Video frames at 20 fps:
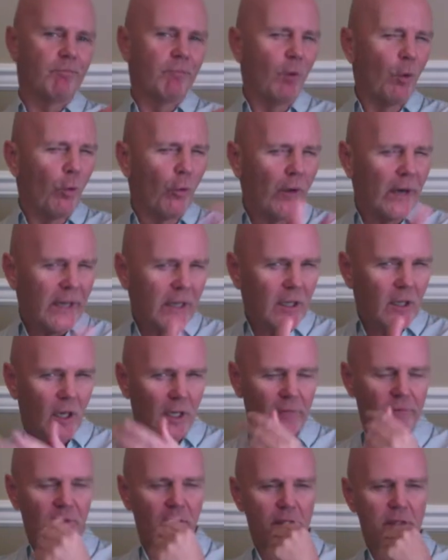already kind
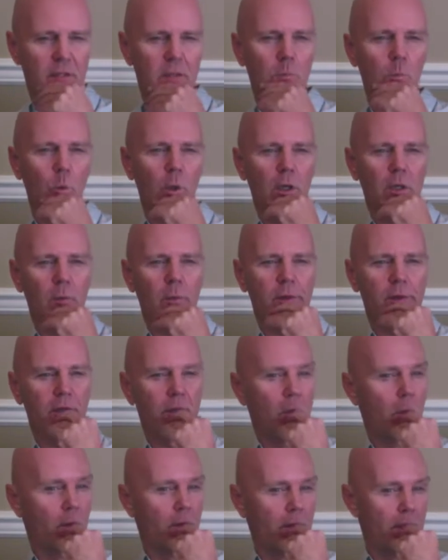of done some work with
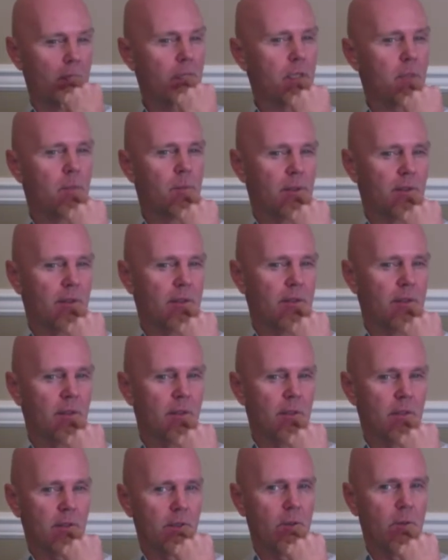you on this, but
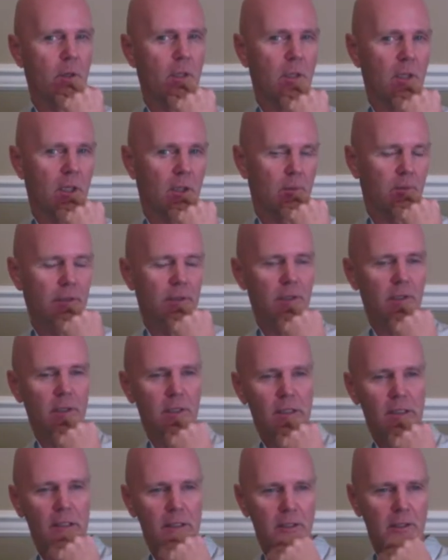there's no harm in
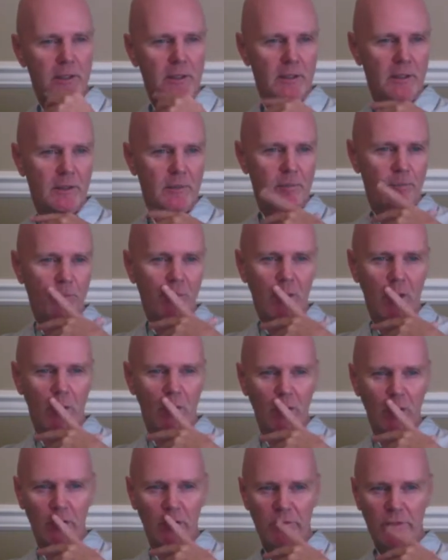
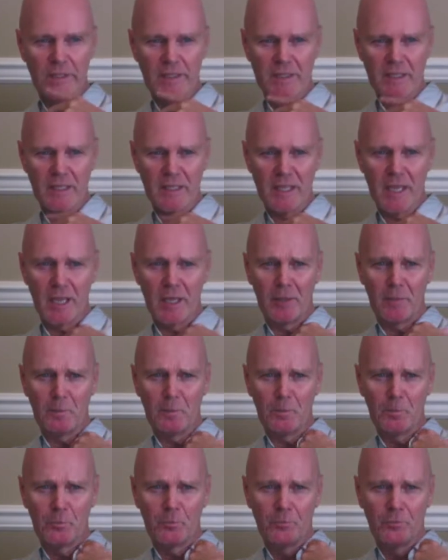going over this again.
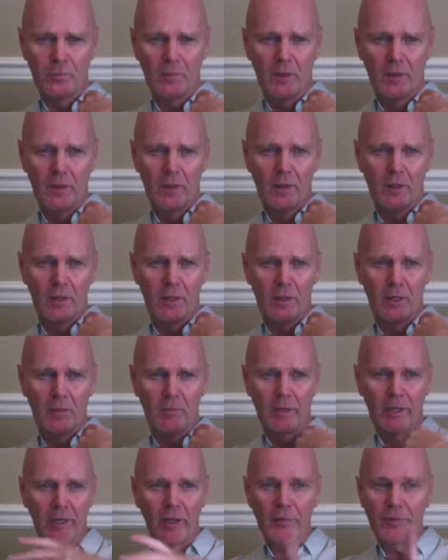
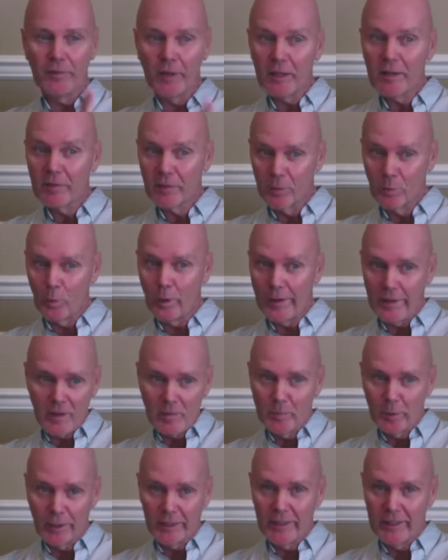And I think the way they
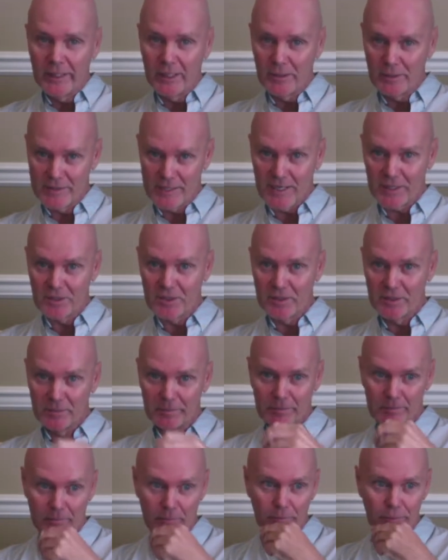put it here is actually
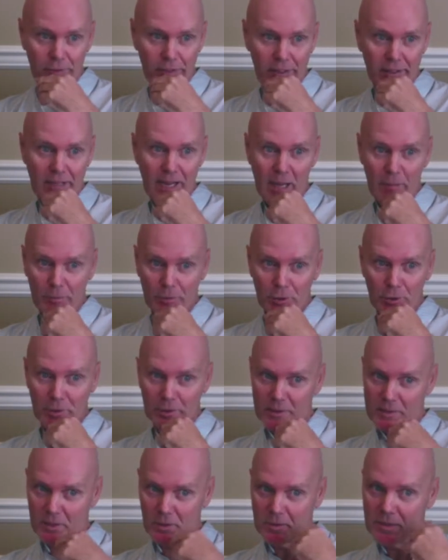pretty damn good.
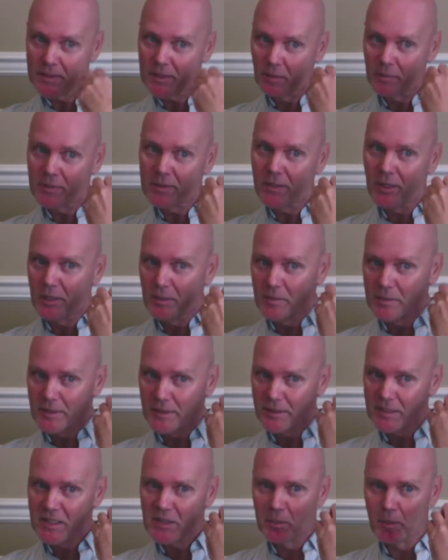So sometimes an
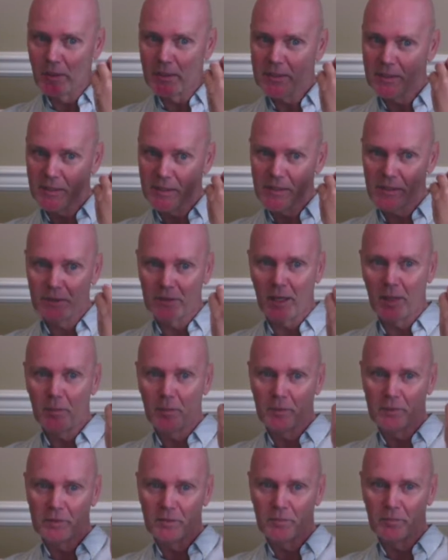explicit
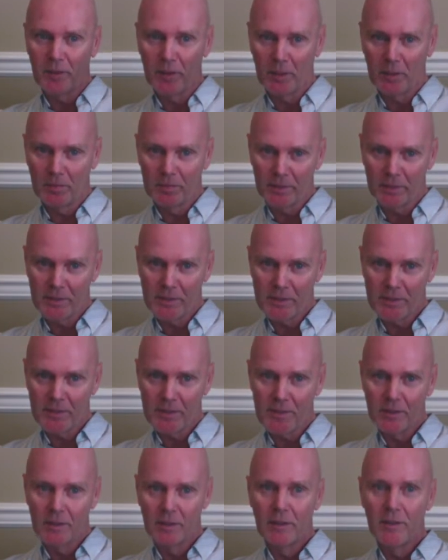statement of purpose
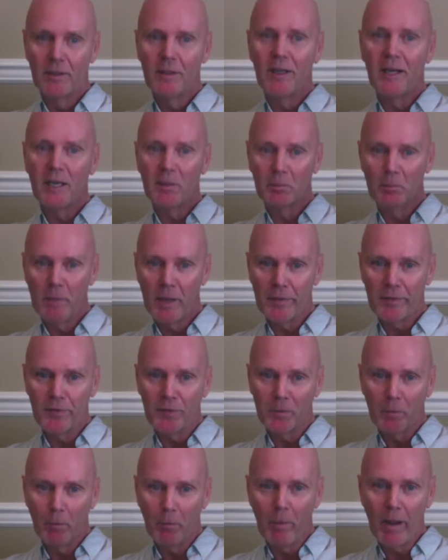and method
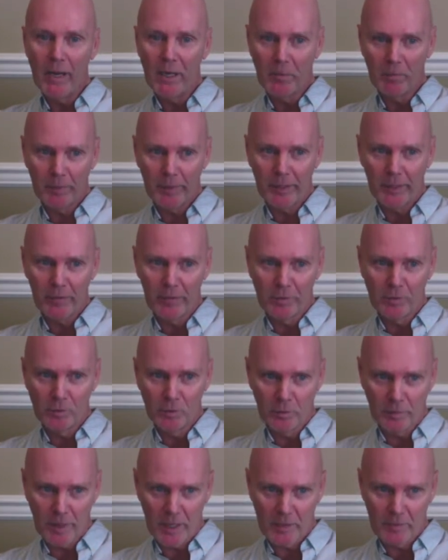may appear in your
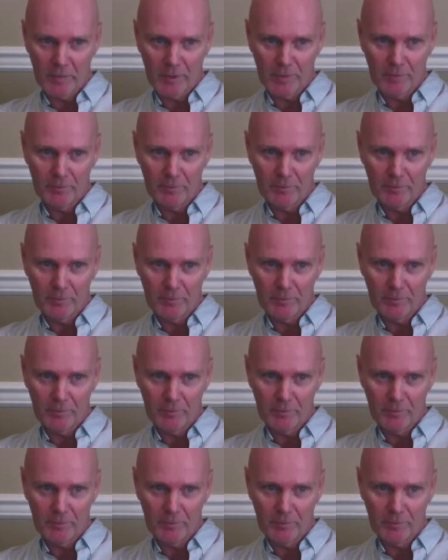paper,